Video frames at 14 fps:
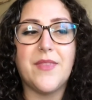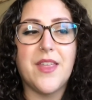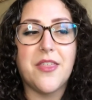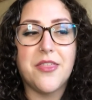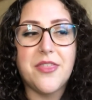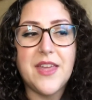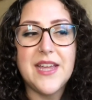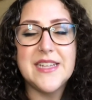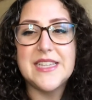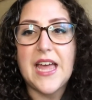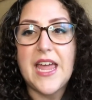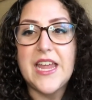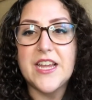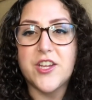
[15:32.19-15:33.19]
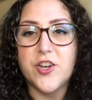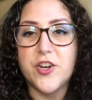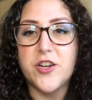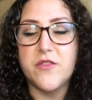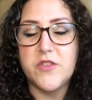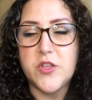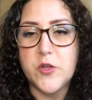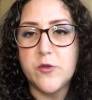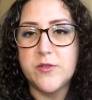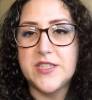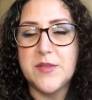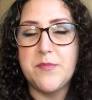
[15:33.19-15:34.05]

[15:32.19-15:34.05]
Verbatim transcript: things that it could have used to